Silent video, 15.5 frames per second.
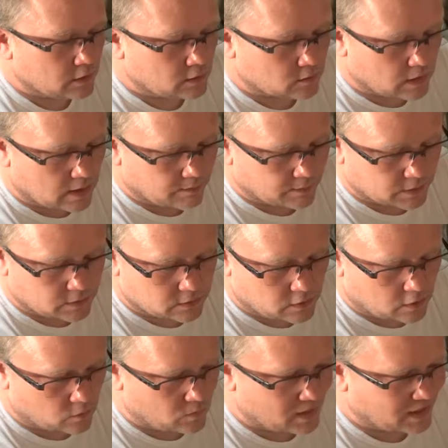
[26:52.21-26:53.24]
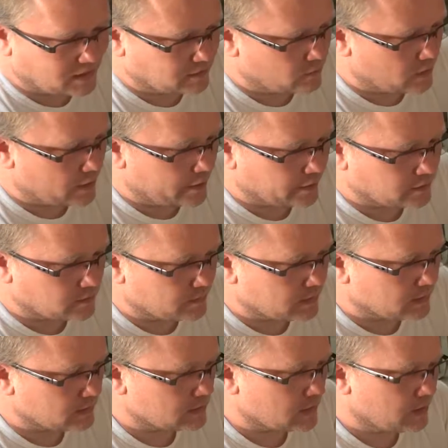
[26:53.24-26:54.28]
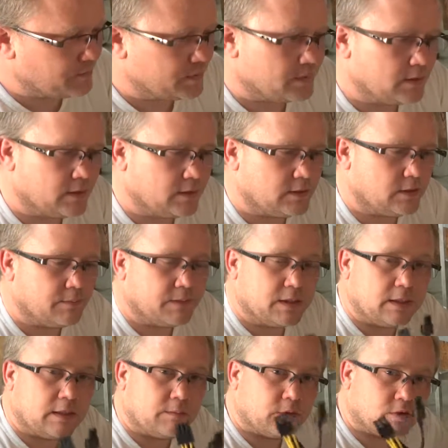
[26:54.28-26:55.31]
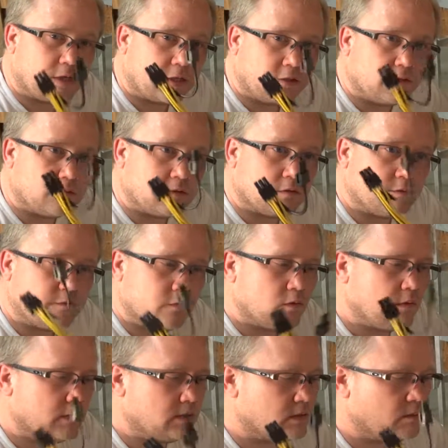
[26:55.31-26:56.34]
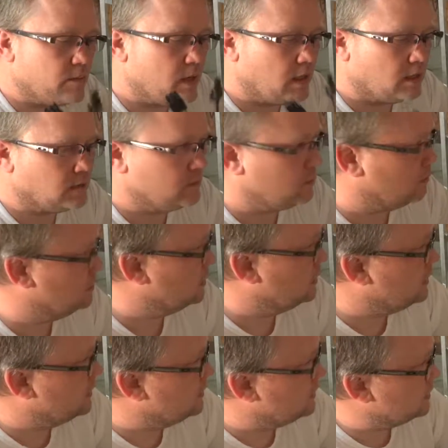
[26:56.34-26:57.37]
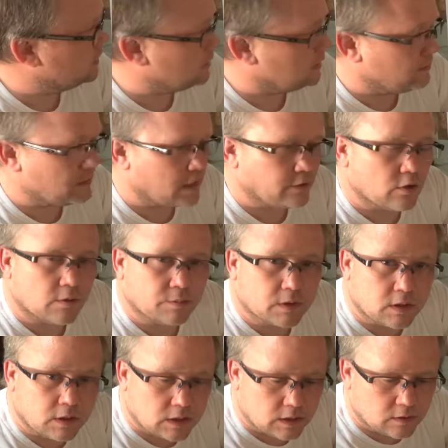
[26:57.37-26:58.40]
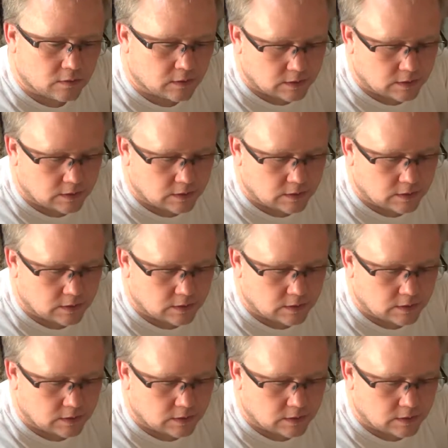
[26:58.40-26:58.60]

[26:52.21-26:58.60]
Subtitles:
So I'm going to start wiring some things up, and again, I'm going to try to use as few of these as possible, but I know I'm going to